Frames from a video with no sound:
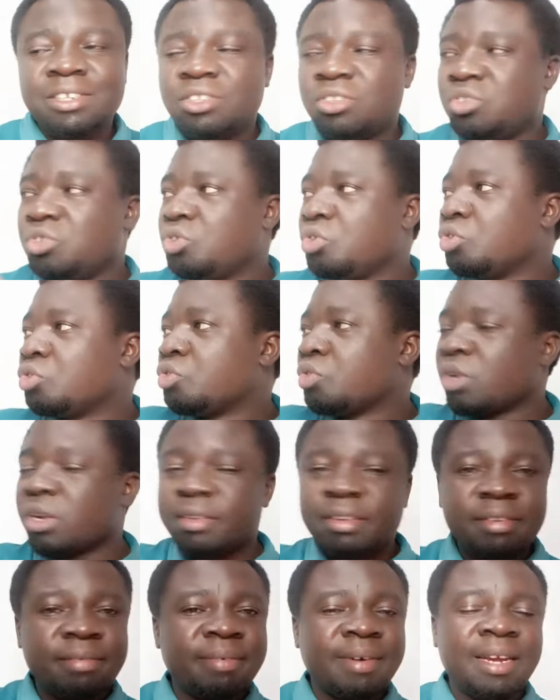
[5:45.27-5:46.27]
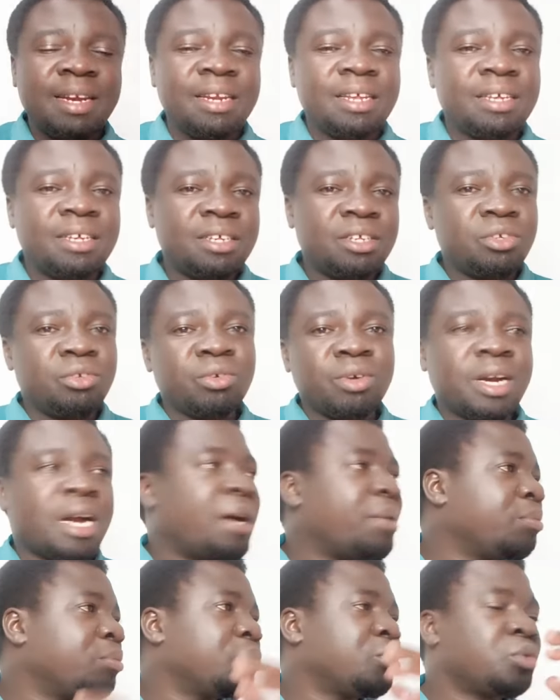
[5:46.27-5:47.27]
You go to Rift Valley, you
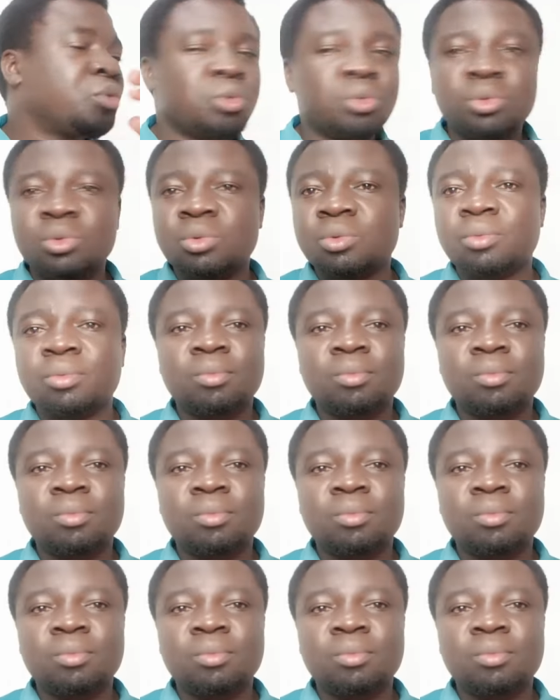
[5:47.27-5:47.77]
come to